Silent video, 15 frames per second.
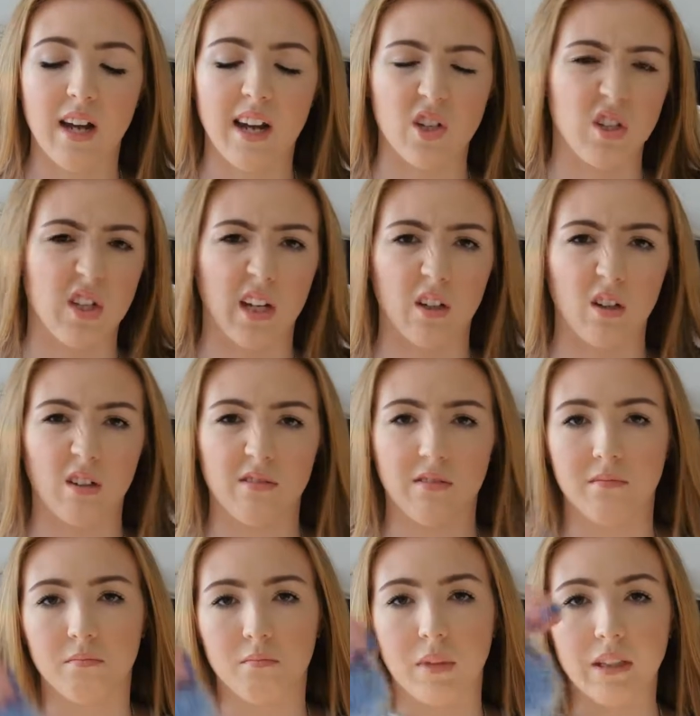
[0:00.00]
I just ignore.
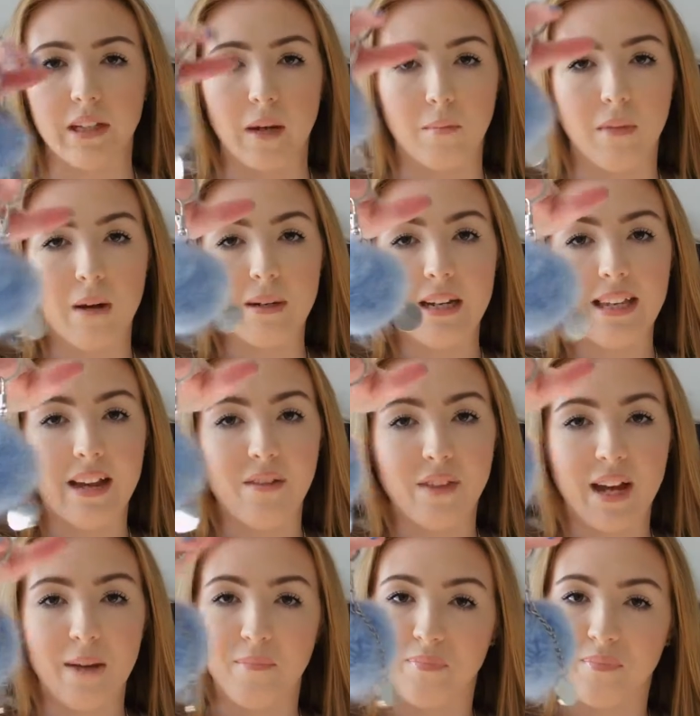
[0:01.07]
But like, I do like
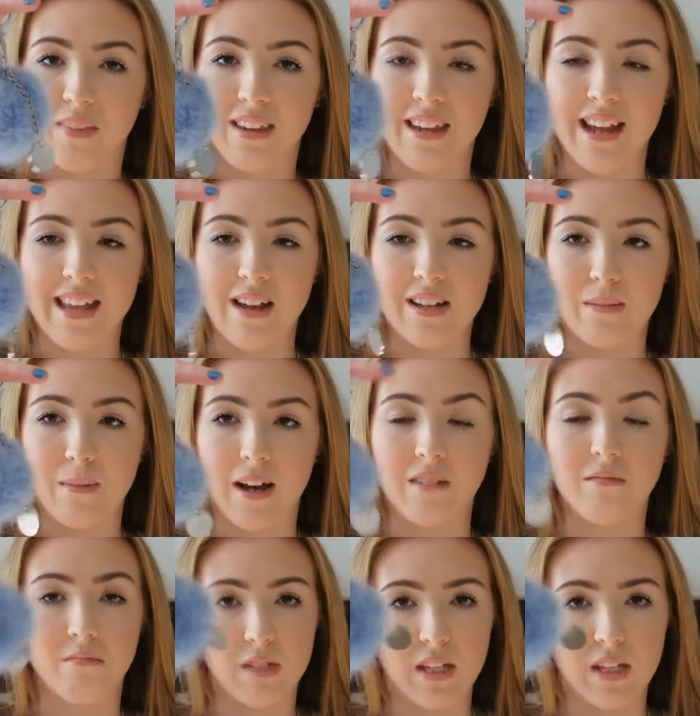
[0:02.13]
that. Smells that